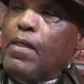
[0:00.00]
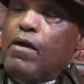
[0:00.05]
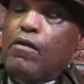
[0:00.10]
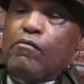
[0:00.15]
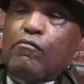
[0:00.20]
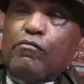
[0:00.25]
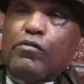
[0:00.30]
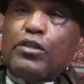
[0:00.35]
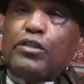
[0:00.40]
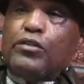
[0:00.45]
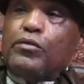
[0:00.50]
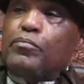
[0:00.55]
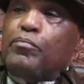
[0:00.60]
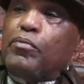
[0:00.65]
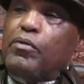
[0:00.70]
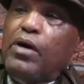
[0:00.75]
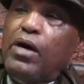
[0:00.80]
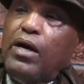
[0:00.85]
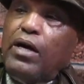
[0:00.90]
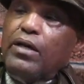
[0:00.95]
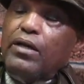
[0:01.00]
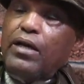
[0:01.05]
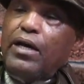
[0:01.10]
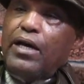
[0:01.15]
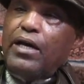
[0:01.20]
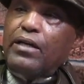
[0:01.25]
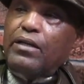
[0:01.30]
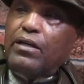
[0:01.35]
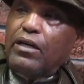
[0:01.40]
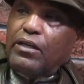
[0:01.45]
Richard Bryan
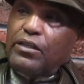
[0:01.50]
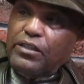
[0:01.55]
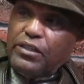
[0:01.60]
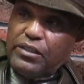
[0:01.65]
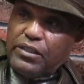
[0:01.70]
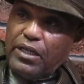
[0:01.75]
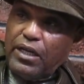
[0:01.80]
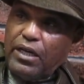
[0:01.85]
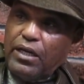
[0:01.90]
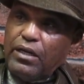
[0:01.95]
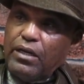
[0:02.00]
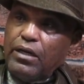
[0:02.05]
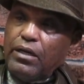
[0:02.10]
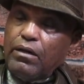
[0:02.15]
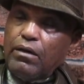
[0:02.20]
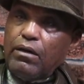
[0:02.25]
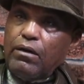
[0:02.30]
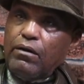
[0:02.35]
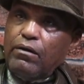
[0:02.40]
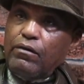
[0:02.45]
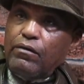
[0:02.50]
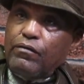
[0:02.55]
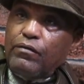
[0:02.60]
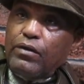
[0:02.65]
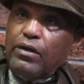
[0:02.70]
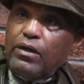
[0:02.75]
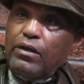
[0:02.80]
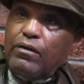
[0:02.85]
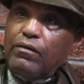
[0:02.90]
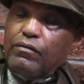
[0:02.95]
had an understanding of
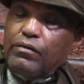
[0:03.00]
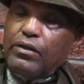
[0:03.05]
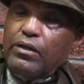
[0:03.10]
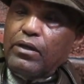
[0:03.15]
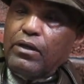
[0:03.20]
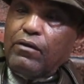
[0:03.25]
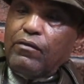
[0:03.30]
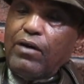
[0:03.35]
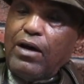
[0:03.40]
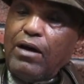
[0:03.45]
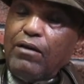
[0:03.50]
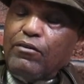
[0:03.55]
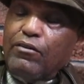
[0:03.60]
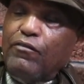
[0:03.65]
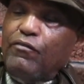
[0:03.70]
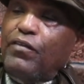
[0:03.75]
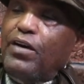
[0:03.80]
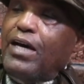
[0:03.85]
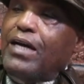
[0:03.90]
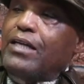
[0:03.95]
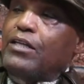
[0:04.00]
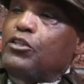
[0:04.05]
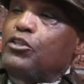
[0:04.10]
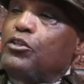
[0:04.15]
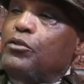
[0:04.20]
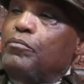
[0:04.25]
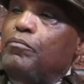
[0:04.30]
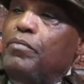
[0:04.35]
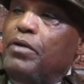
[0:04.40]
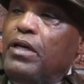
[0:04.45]
how Nevada
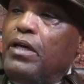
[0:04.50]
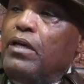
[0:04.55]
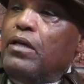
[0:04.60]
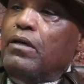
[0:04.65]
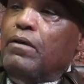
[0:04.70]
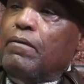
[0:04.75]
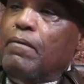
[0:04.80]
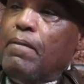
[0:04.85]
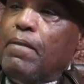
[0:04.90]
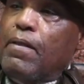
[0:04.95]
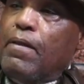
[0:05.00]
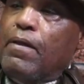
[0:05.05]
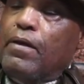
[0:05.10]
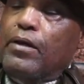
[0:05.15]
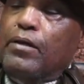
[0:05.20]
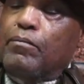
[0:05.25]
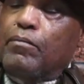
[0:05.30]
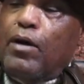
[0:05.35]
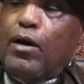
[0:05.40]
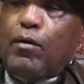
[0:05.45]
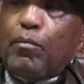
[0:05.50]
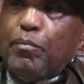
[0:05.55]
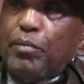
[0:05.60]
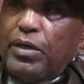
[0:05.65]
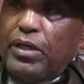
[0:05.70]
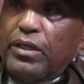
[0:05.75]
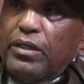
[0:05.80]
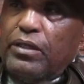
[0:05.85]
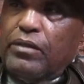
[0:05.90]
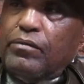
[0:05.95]
should be, in my
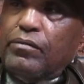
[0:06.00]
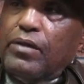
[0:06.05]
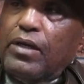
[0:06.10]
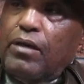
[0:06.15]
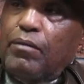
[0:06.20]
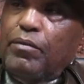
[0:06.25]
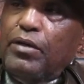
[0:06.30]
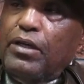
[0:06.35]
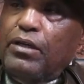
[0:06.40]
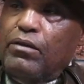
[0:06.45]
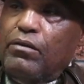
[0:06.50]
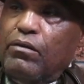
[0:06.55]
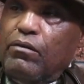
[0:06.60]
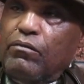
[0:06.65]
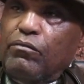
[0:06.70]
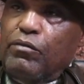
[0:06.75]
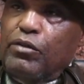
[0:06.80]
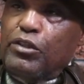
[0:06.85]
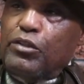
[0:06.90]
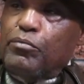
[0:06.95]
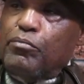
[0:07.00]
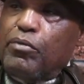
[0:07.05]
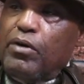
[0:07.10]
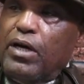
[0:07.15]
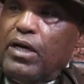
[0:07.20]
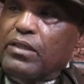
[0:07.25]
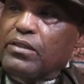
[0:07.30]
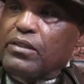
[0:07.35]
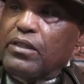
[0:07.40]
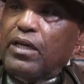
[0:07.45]
opinion. I mean, Richard
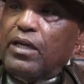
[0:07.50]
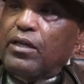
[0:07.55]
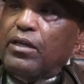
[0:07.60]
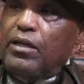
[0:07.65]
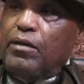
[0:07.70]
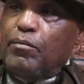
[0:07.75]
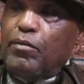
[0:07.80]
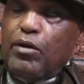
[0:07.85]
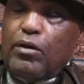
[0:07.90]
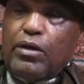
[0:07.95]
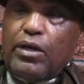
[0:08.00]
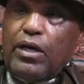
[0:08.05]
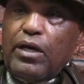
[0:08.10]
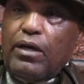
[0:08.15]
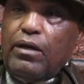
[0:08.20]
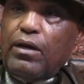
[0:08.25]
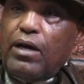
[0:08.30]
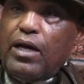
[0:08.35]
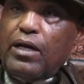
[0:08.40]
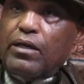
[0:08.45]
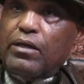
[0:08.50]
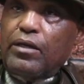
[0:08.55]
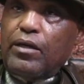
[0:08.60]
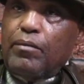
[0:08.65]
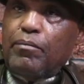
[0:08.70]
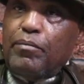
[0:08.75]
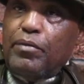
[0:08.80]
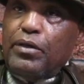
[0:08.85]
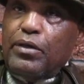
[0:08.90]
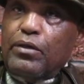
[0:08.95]
Bryan signed the MLK holiday
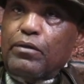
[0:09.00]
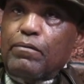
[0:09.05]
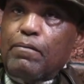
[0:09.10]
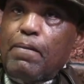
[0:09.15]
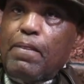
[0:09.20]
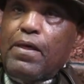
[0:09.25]
bill.